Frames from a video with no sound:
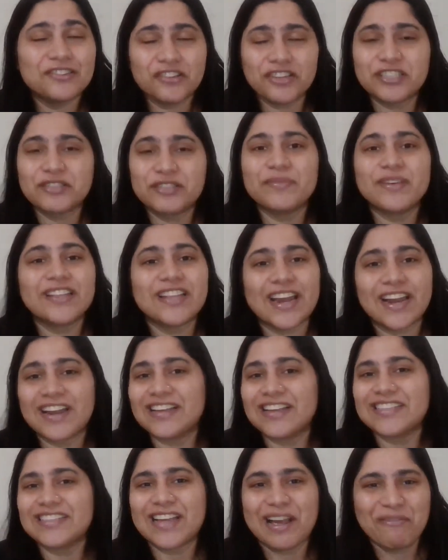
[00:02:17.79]
Trust me, that
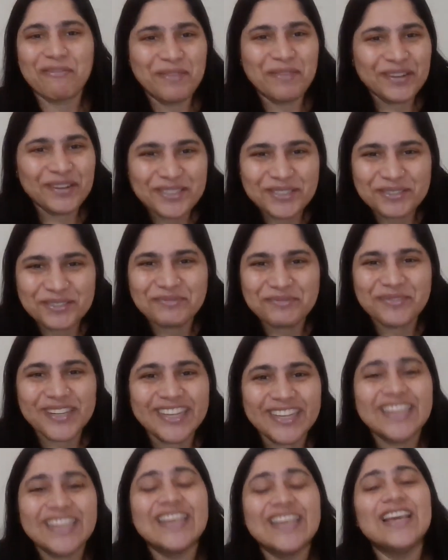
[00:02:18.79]
has happened to
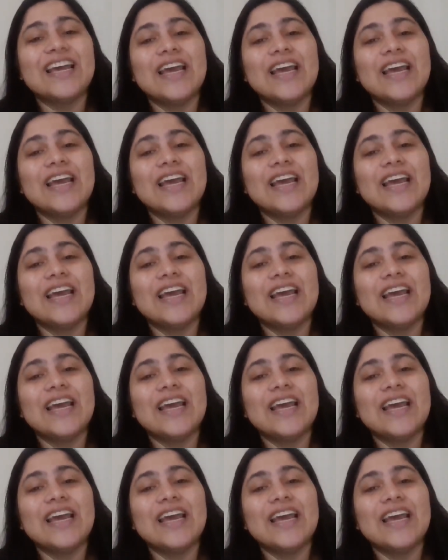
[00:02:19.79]
me.